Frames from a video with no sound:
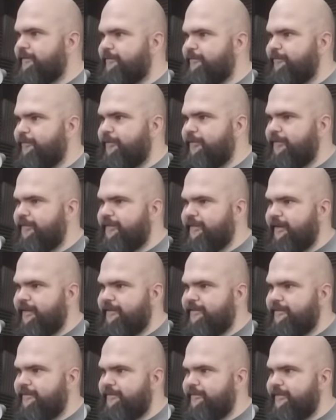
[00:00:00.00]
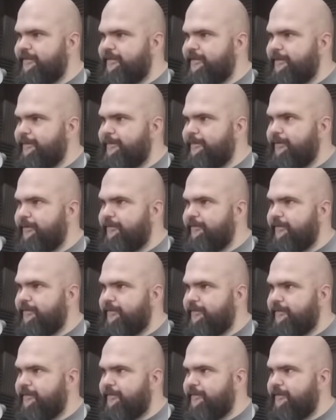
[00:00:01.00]
squirrel statue. Let's keep
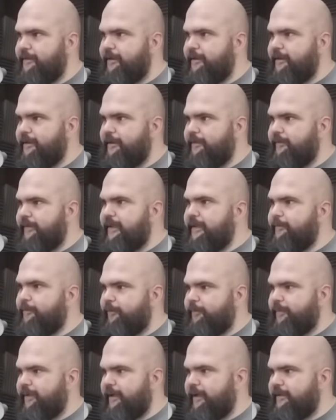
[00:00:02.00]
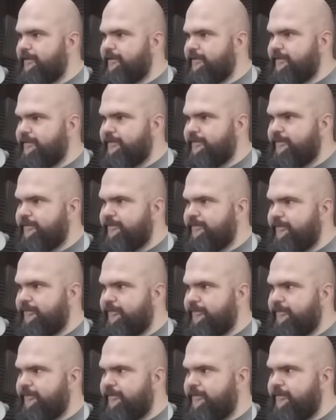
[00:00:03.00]
going. We need more paintings
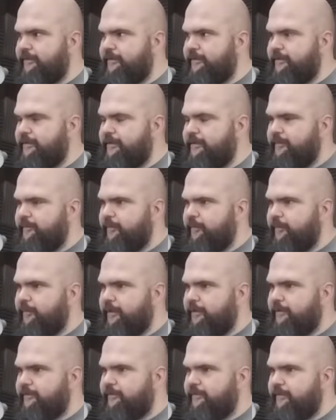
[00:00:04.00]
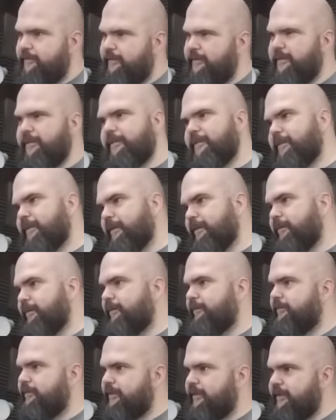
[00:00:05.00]
too. But we're not going to do
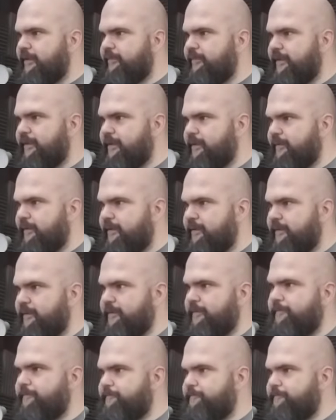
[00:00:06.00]
that. Unless we get some ideas.